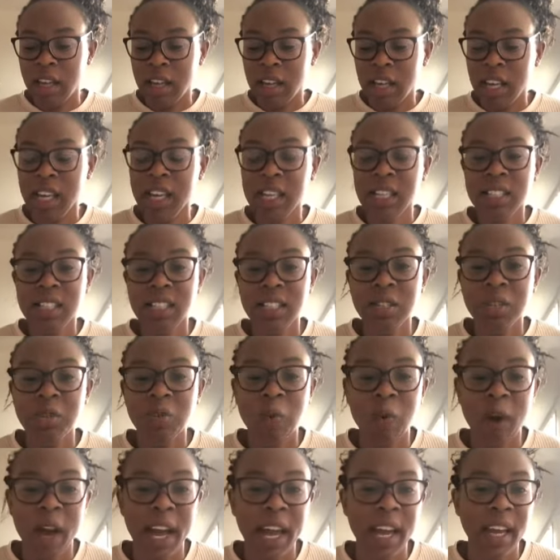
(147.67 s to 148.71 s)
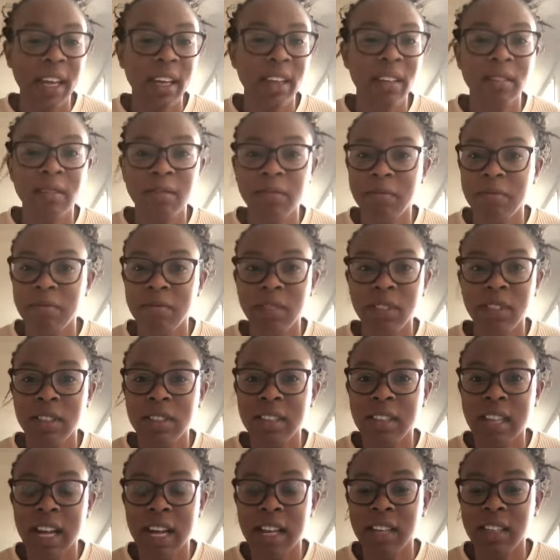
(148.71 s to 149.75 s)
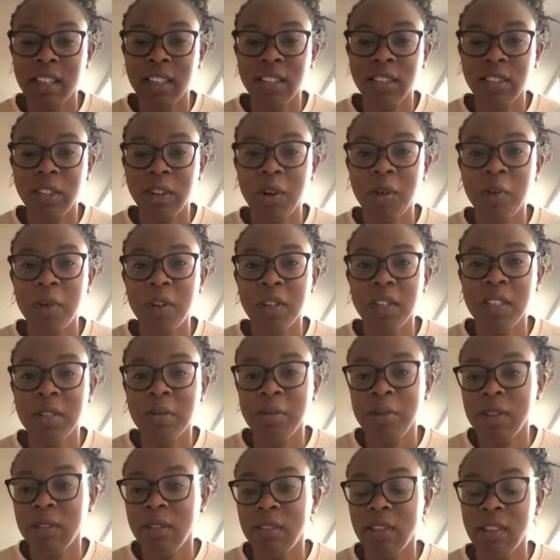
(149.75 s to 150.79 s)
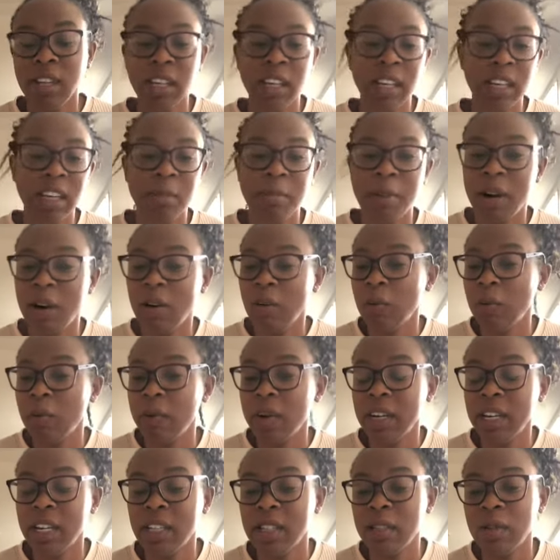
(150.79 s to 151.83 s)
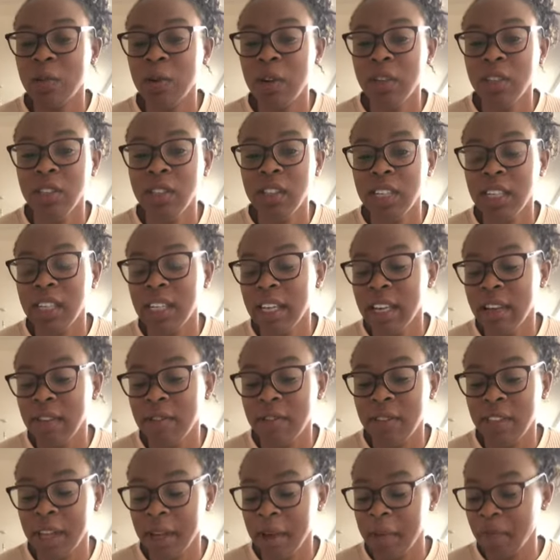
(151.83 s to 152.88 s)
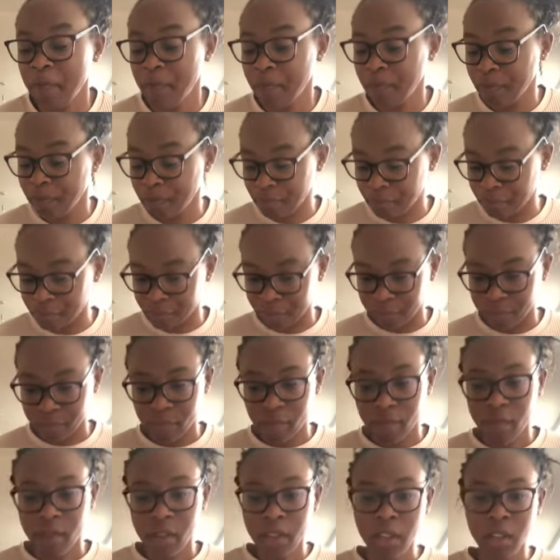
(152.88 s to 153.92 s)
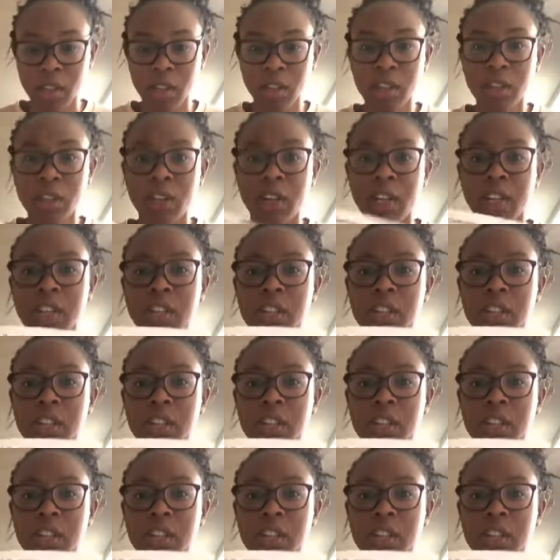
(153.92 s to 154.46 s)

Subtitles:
Easiest way that you don't want to be thinking about words, what you're going to give them, you can